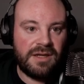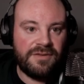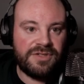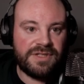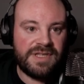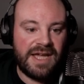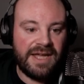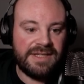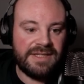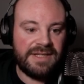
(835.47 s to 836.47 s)
just
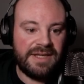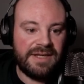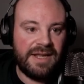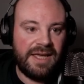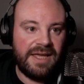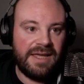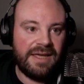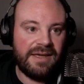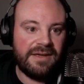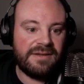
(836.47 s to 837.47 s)
added in
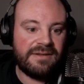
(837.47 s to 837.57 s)
here,